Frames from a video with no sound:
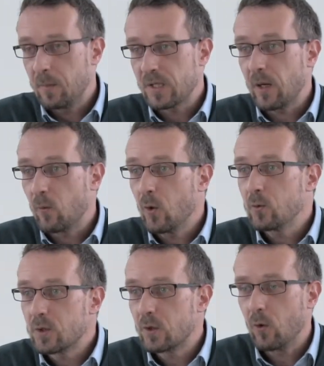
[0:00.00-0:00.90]
But I
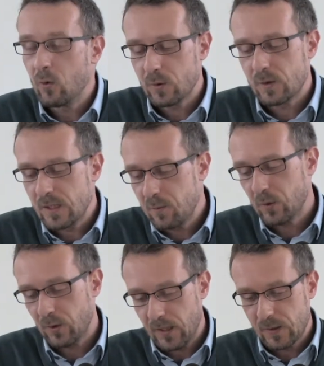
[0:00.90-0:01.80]
won't go
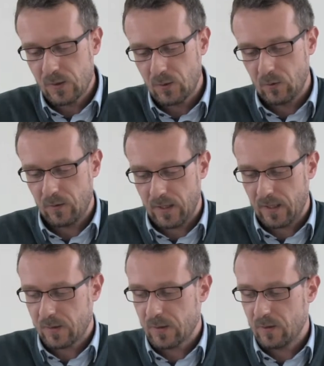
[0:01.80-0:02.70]
deeper into
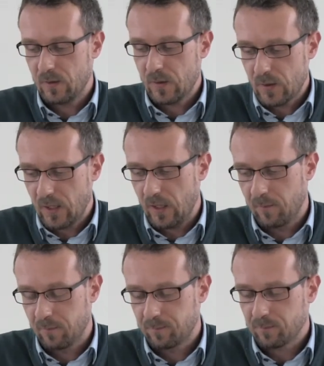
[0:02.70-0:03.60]
that today.